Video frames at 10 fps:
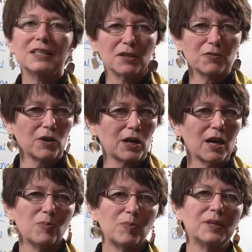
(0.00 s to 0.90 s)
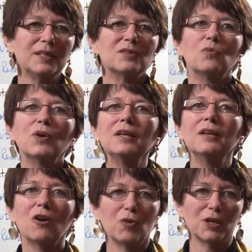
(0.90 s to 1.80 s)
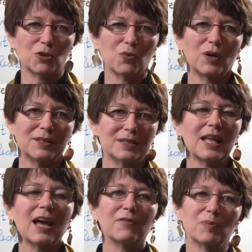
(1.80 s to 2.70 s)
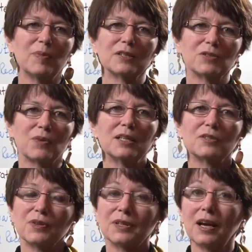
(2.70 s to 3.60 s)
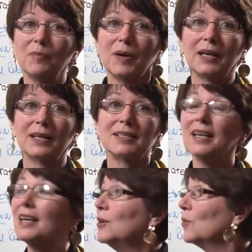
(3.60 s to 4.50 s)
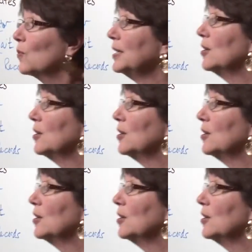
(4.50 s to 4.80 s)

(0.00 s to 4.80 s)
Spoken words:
different companies, and we know which ones have the best rates for diabetics. We